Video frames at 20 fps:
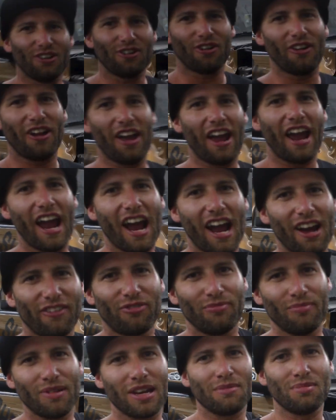a year and a
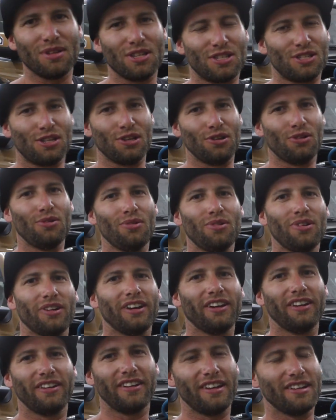half, maybe
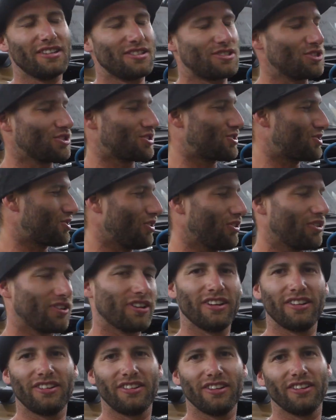2, and it just
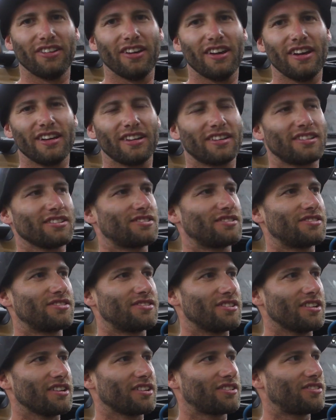turned into like
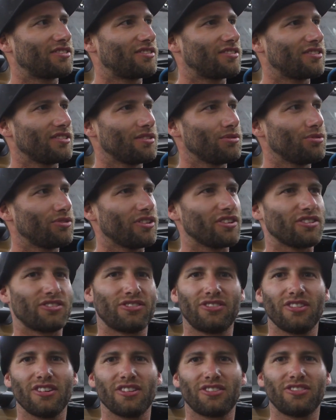6. It was
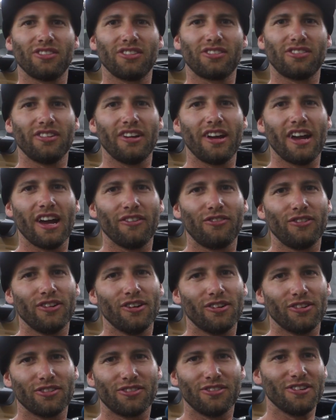like 6.5
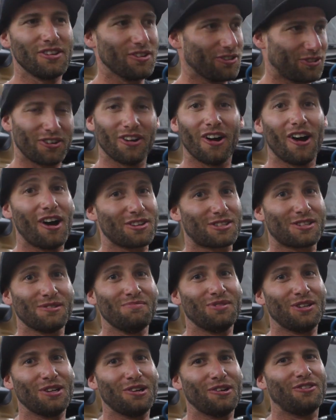years. Neil's an
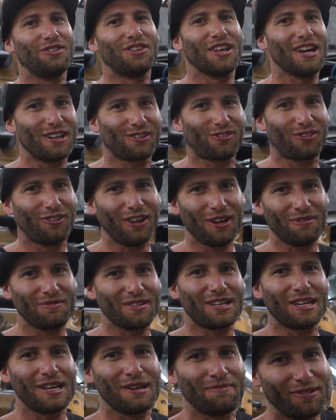awesome dude. Thanks for
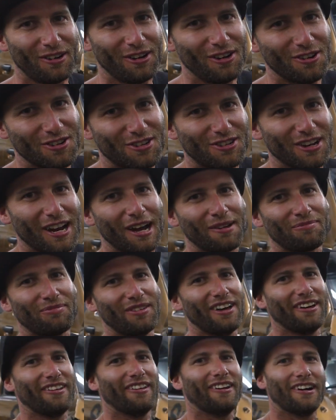letting me keep it in your
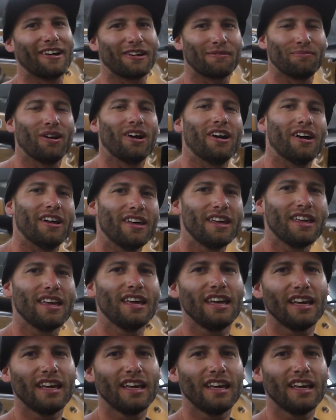shop that long, but